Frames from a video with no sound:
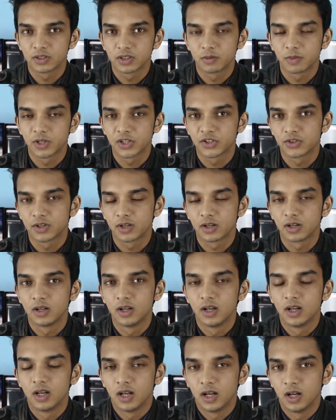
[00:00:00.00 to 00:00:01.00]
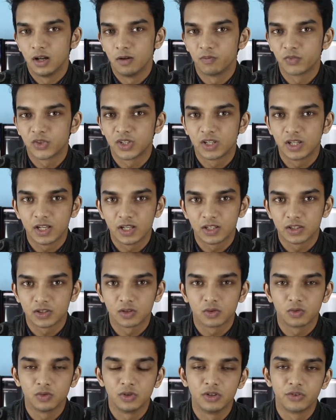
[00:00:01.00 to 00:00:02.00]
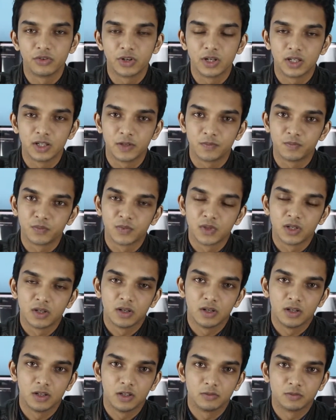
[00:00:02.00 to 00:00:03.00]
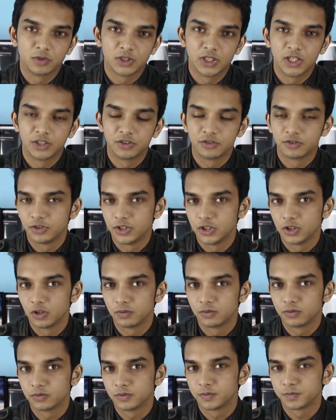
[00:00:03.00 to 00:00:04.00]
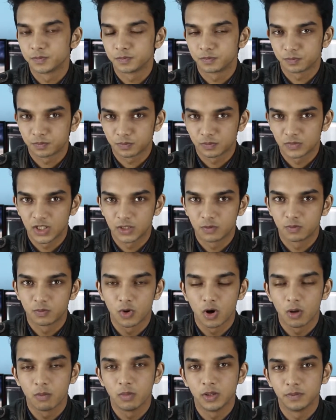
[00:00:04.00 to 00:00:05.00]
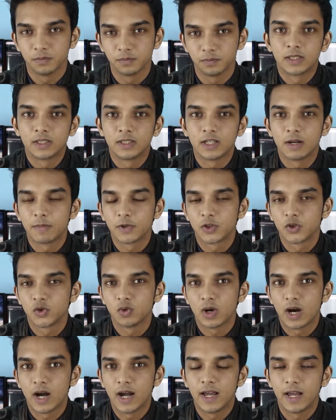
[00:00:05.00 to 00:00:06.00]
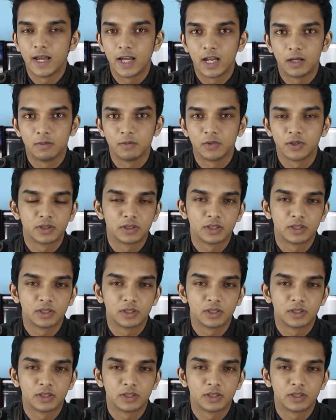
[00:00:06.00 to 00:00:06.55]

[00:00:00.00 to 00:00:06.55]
some extra case will really get rid of that problem. Number 2, I have